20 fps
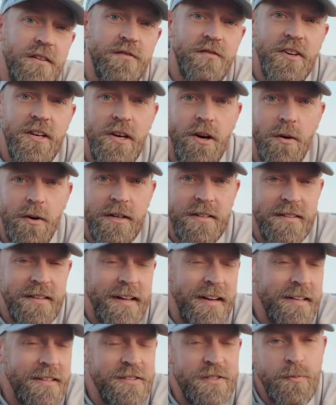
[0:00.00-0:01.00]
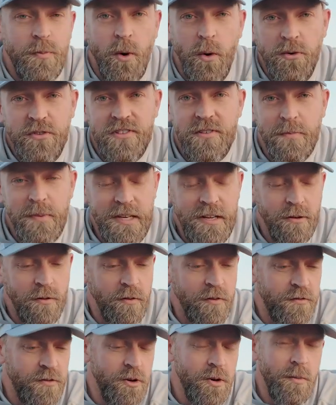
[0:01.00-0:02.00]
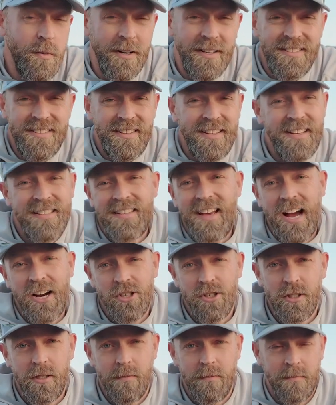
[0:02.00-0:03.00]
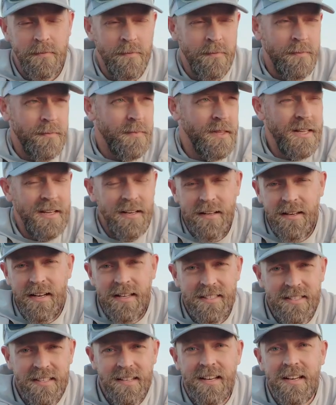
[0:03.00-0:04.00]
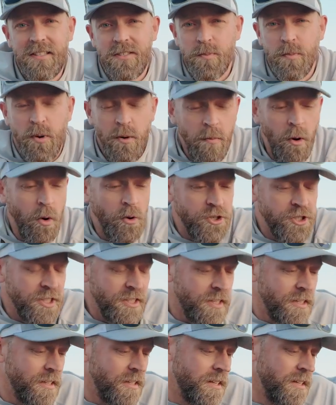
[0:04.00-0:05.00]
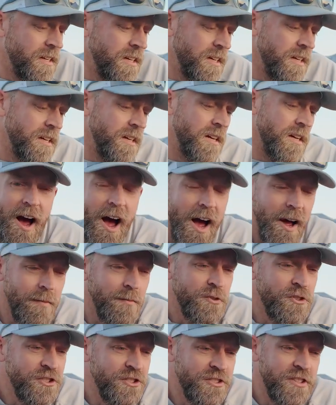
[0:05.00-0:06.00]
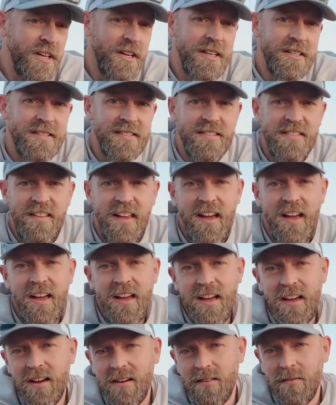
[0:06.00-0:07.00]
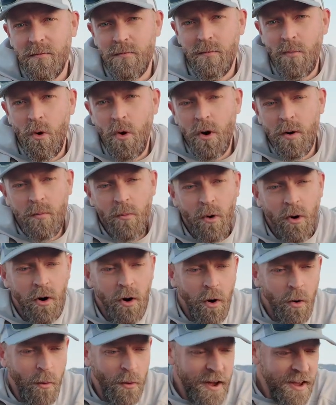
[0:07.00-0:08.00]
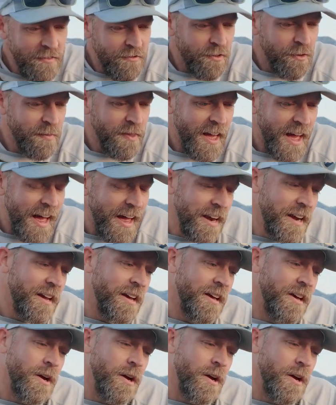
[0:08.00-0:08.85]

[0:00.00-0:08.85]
out a video and it's supposed to be a review, but it's actually promotion. I'm just gonna stay more and more away from that.